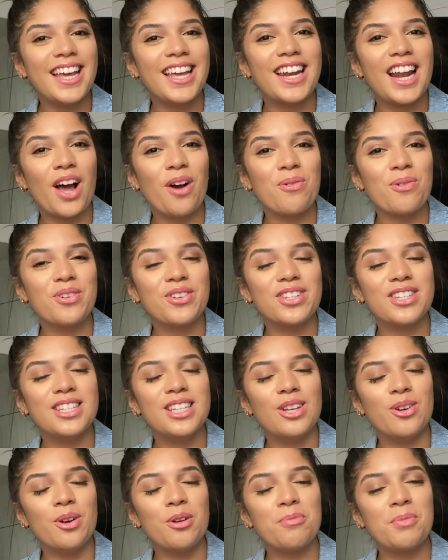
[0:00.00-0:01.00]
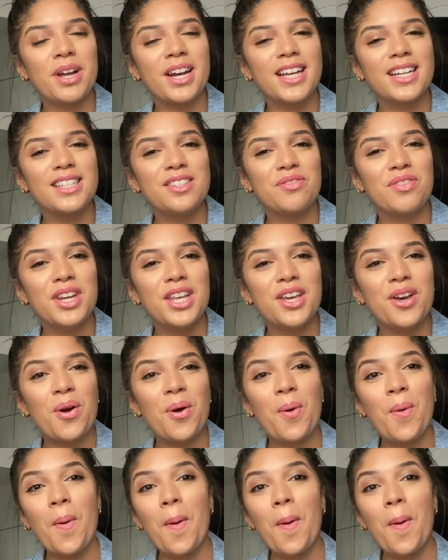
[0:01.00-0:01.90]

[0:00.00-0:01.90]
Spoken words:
and I will see you in my next video.